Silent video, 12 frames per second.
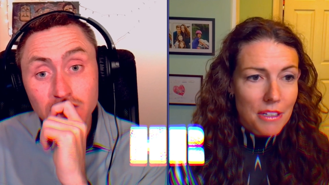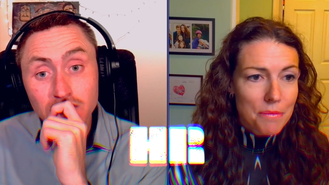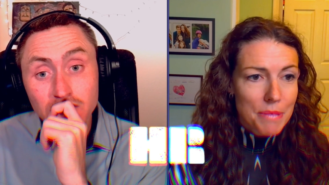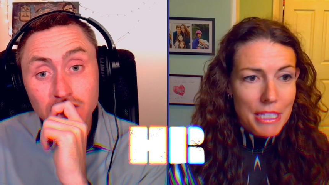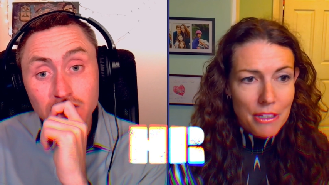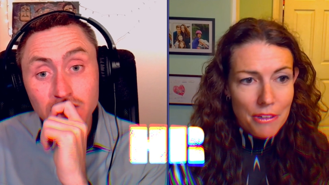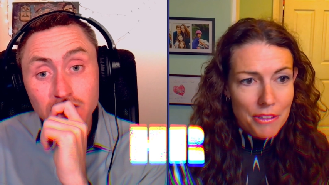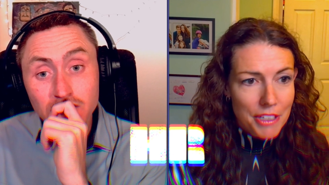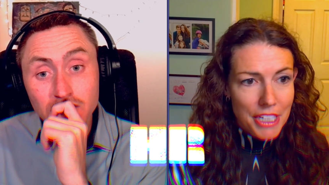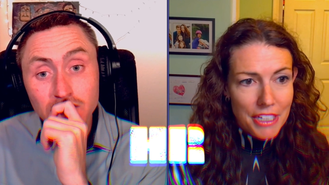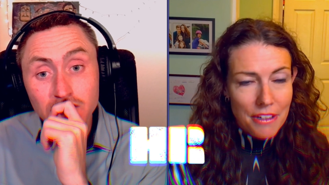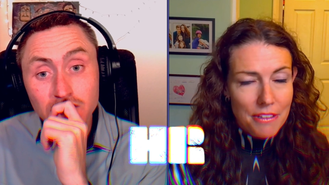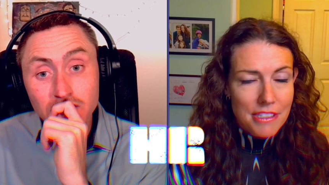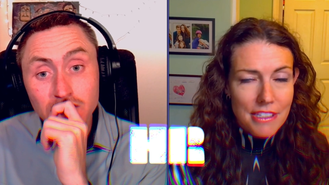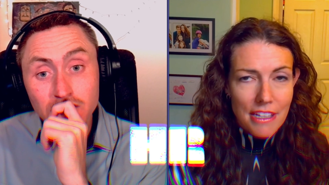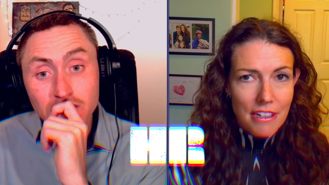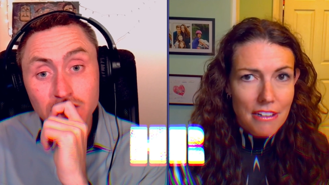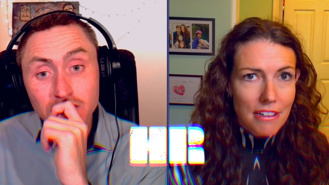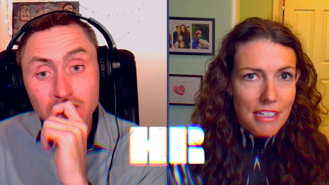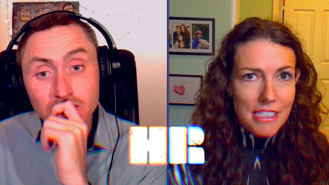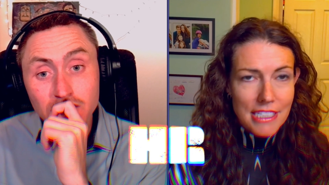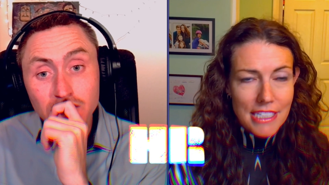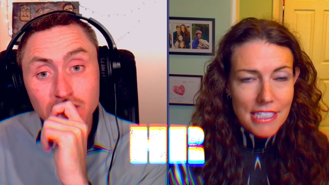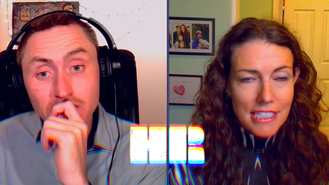Speaker 1: called pico eukaryotes that are
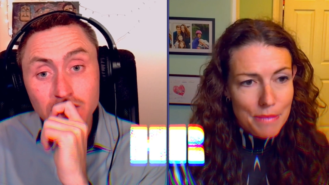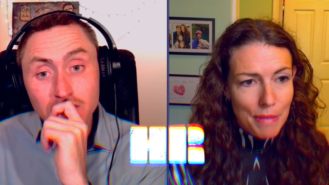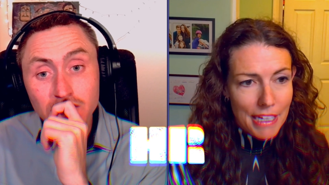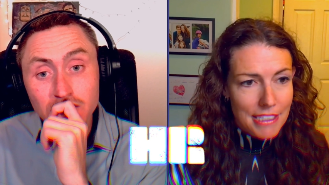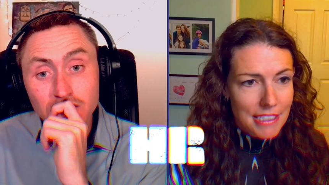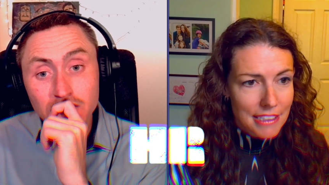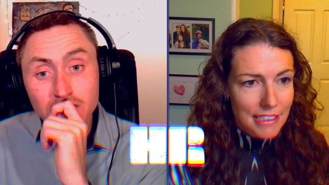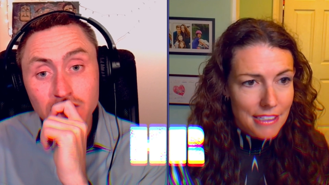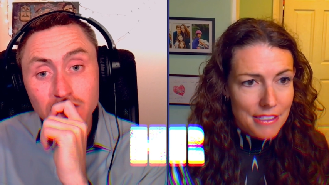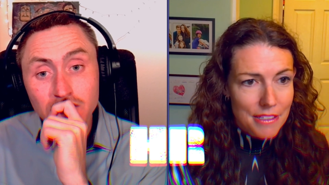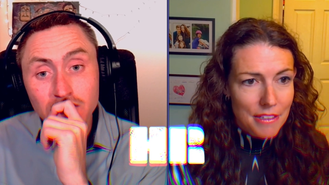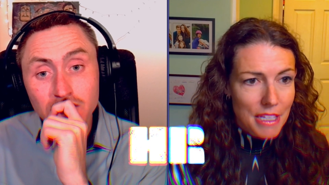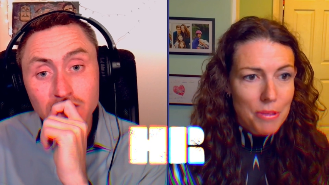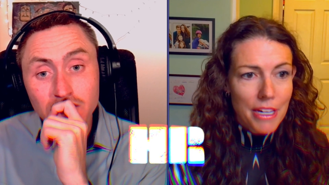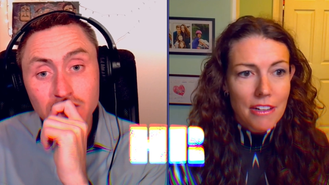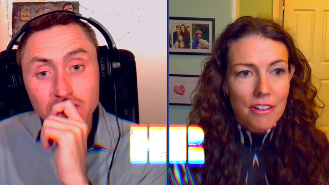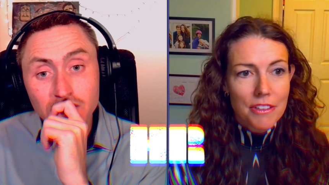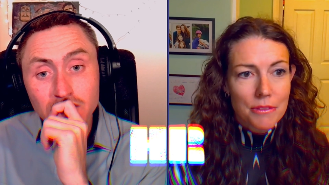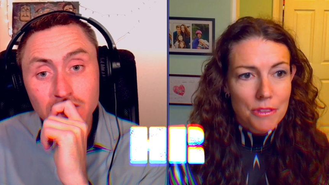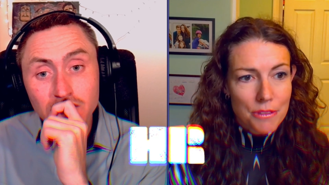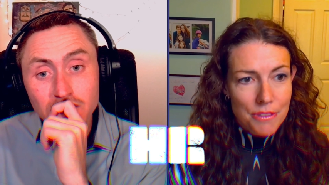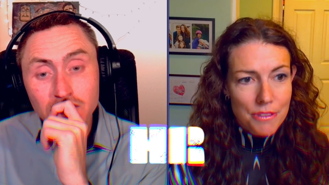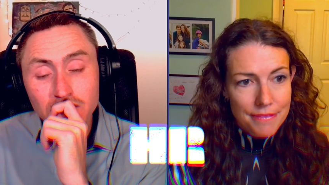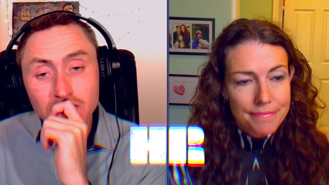as tiny as bacteria. So they break all the
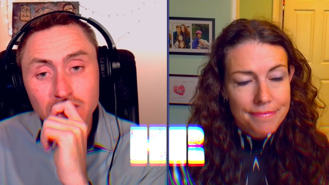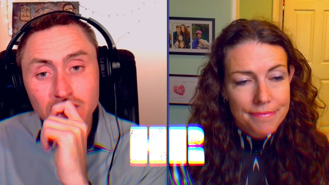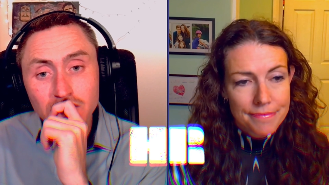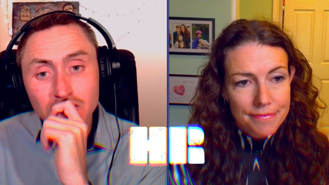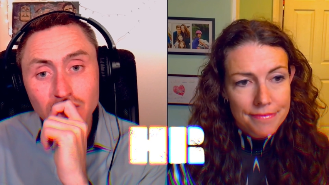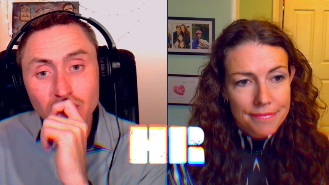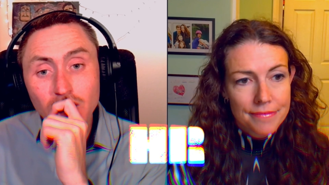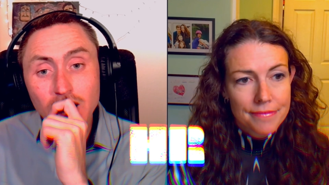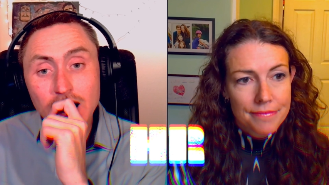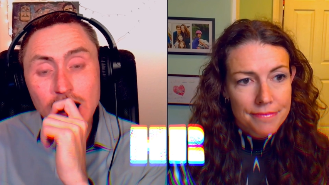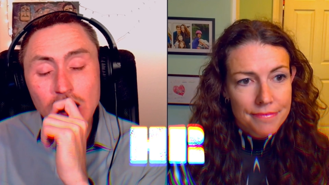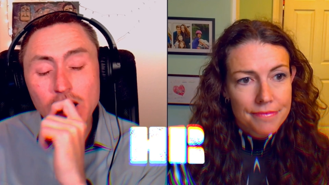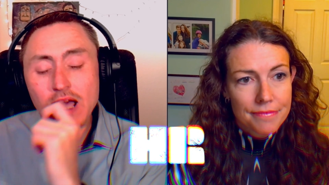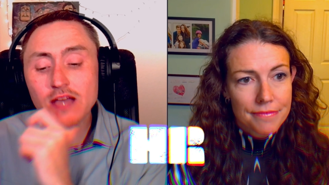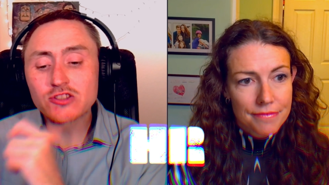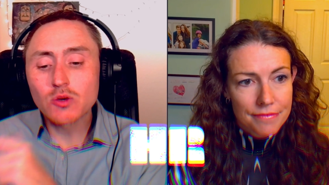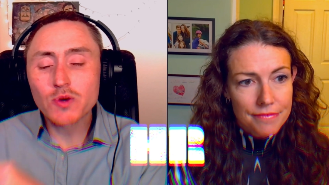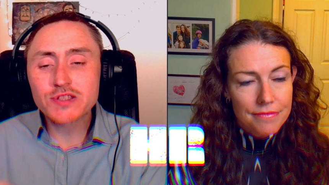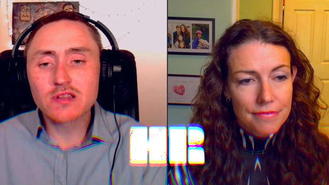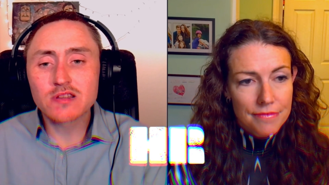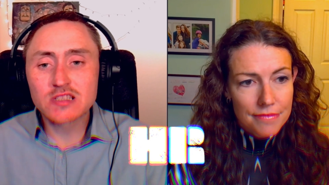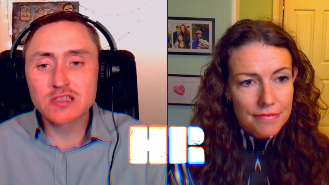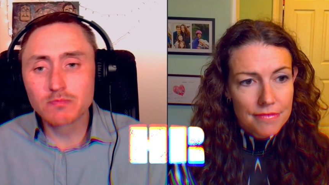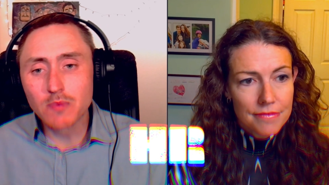rules. Wow.
Speaker 2: And so, what's the
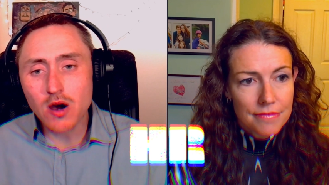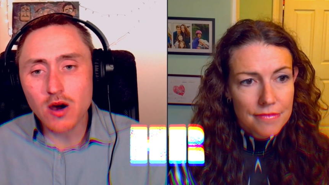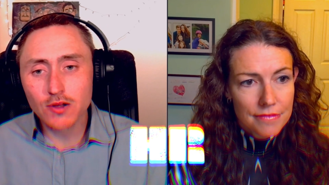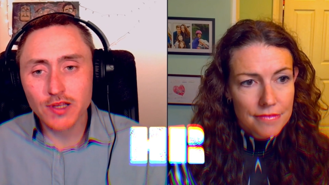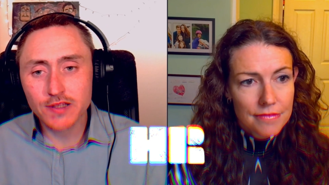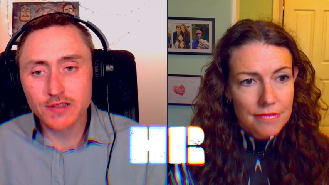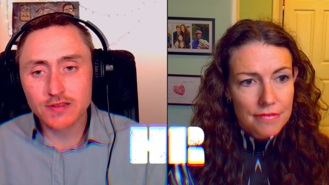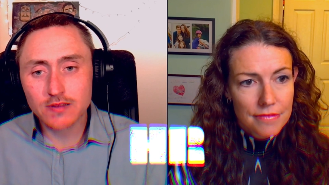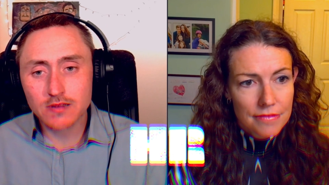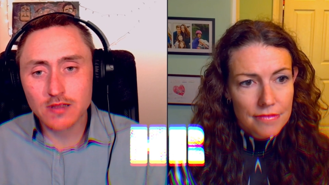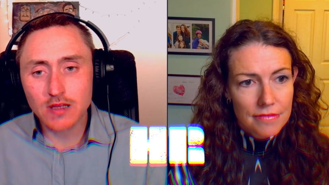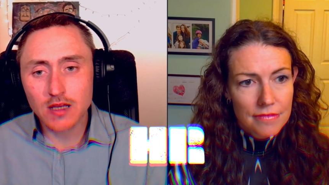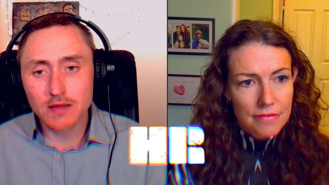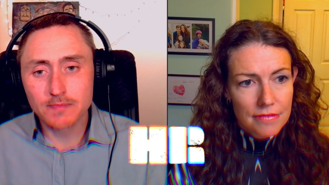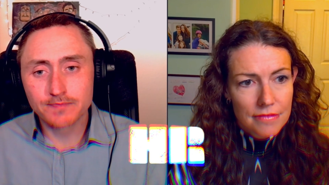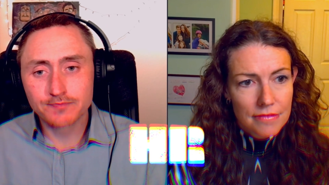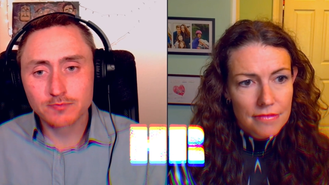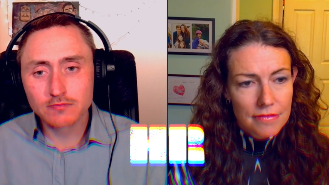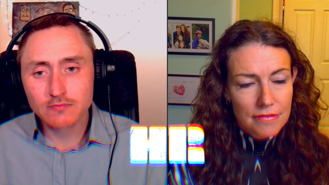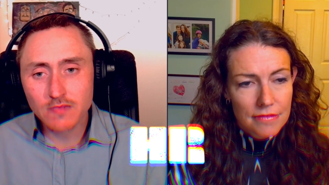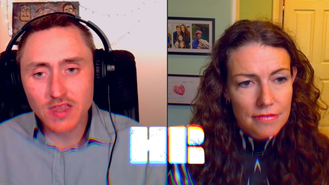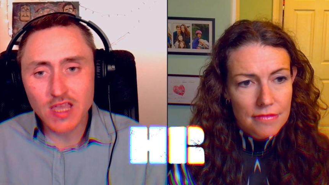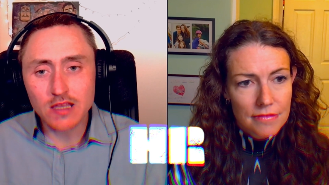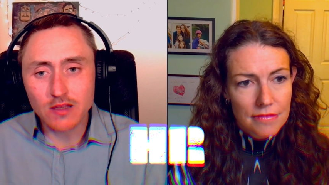smallest um,
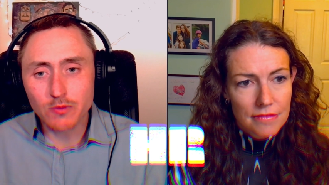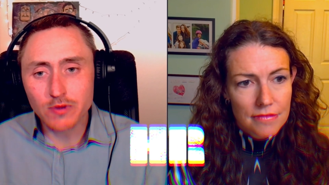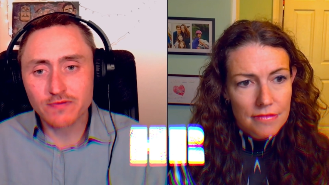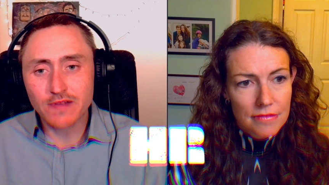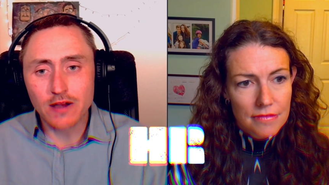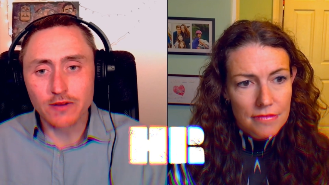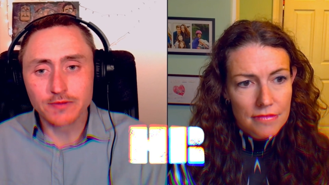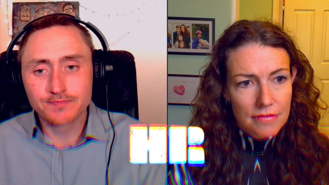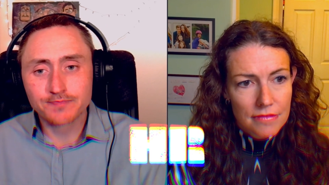thing that we found?